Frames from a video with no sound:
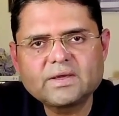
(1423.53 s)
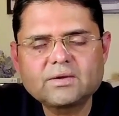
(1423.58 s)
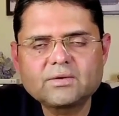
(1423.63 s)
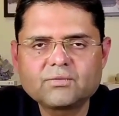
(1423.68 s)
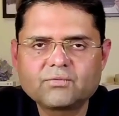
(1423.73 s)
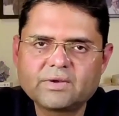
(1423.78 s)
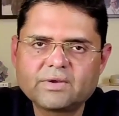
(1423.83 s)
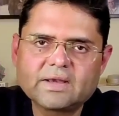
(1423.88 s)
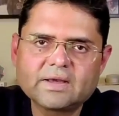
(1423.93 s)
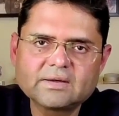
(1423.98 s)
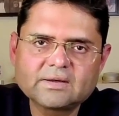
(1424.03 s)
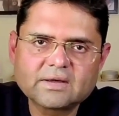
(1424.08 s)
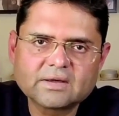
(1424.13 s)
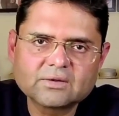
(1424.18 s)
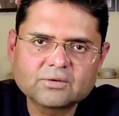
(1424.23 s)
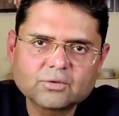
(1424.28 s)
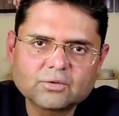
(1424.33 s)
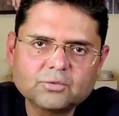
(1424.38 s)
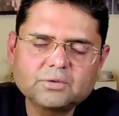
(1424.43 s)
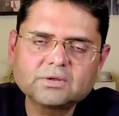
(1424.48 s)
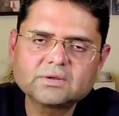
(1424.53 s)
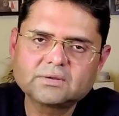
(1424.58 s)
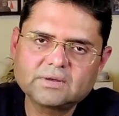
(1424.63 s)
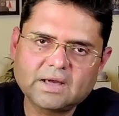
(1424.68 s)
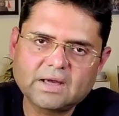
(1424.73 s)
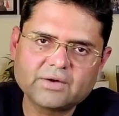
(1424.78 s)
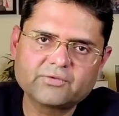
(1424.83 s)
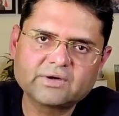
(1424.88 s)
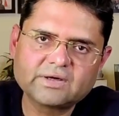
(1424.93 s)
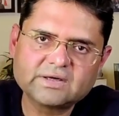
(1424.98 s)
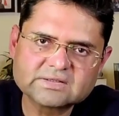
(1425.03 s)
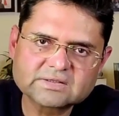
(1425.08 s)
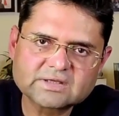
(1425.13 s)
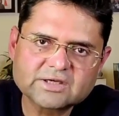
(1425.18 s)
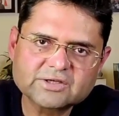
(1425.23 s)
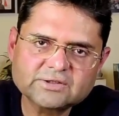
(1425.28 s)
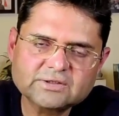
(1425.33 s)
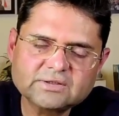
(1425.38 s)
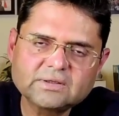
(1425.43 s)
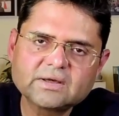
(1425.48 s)
So that is where we can
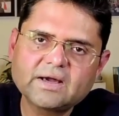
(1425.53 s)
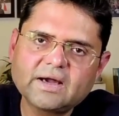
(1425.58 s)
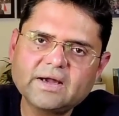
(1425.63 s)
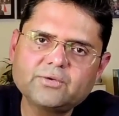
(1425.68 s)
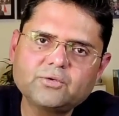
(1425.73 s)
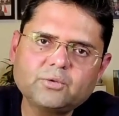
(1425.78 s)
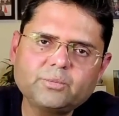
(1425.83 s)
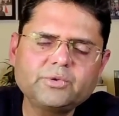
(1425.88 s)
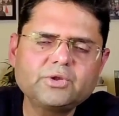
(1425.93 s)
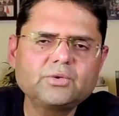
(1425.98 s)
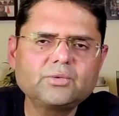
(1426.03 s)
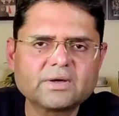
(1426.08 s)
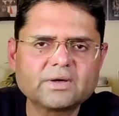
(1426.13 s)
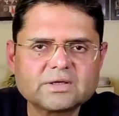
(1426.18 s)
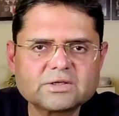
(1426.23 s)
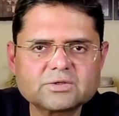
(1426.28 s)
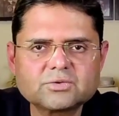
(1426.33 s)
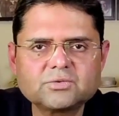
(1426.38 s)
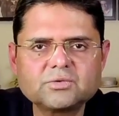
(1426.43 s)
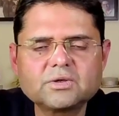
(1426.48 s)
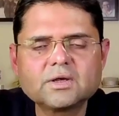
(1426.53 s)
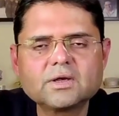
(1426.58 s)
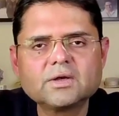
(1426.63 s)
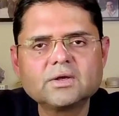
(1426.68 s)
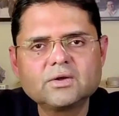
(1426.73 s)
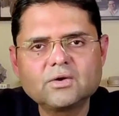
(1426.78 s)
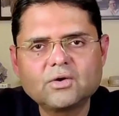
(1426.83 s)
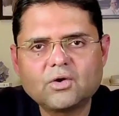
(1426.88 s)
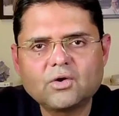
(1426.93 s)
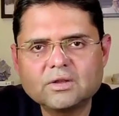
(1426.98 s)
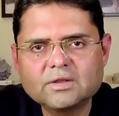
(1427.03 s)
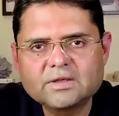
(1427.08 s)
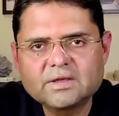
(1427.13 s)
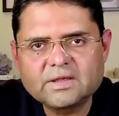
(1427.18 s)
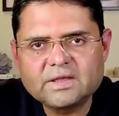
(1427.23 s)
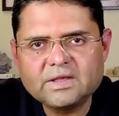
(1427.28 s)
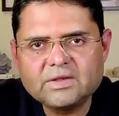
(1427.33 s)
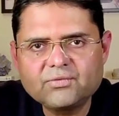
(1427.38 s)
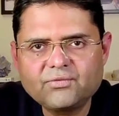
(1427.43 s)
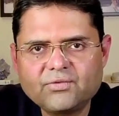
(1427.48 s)
conclude our discussion. I hope you
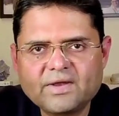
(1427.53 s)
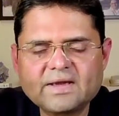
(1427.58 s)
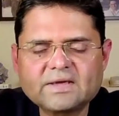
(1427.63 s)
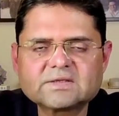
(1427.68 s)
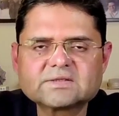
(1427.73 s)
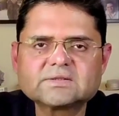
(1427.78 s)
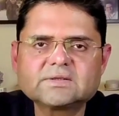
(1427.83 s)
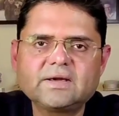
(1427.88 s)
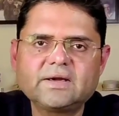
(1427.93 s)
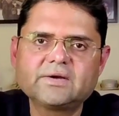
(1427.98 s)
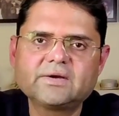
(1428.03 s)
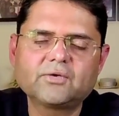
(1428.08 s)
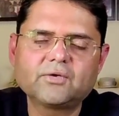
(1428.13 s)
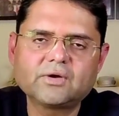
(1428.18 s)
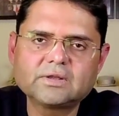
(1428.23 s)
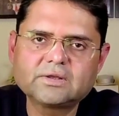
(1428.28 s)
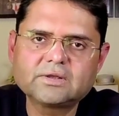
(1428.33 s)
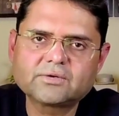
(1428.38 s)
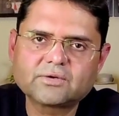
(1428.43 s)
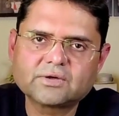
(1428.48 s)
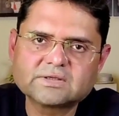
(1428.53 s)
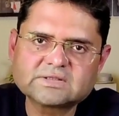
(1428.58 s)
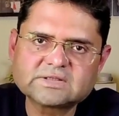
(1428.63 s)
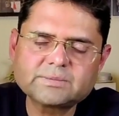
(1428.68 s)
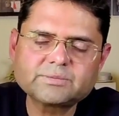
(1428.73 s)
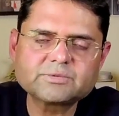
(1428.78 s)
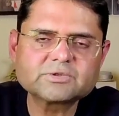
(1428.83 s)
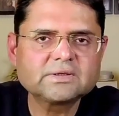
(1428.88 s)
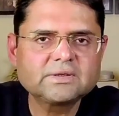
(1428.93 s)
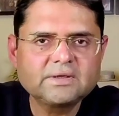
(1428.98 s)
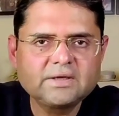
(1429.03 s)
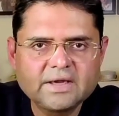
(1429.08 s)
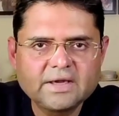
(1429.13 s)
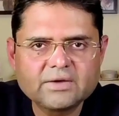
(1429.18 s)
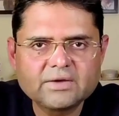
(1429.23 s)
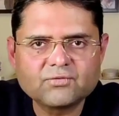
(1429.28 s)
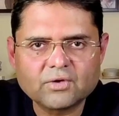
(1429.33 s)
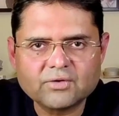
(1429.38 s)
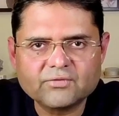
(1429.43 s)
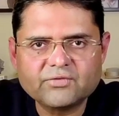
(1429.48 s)
understood all the key facts and all the
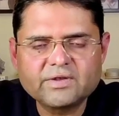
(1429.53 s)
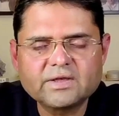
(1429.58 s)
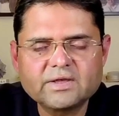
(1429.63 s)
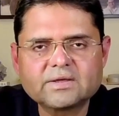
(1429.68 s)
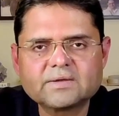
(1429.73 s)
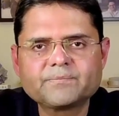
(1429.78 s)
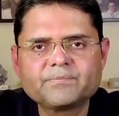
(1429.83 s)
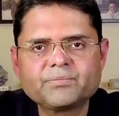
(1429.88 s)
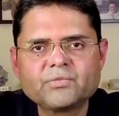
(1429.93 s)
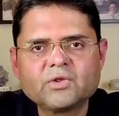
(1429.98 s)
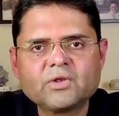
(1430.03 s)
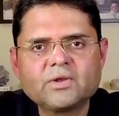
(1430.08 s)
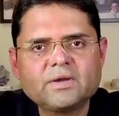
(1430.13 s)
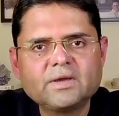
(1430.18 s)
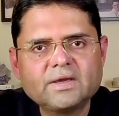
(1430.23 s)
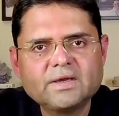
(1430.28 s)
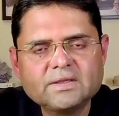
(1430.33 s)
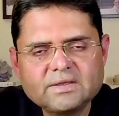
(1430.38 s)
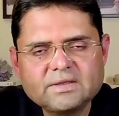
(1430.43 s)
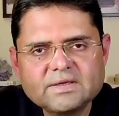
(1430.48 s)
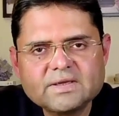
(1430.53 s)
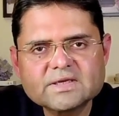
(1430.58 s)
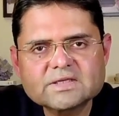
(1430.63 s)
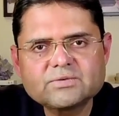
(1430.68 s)
concepts involved here.